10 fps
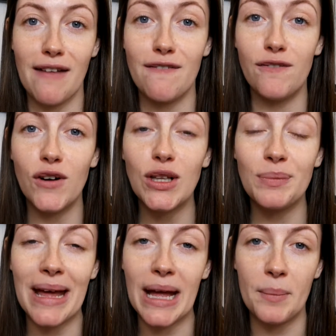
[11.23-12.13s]
a full
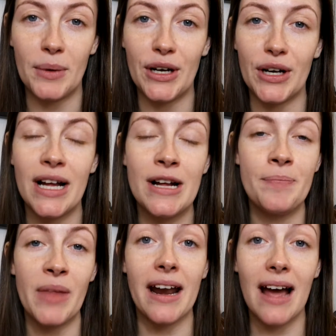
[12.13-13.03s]
makeup look,
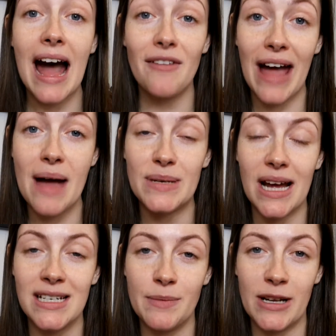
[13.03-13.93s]
and I have kept
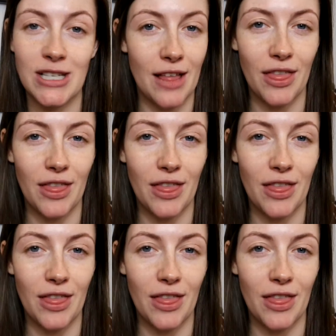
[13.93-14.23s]
it under budget.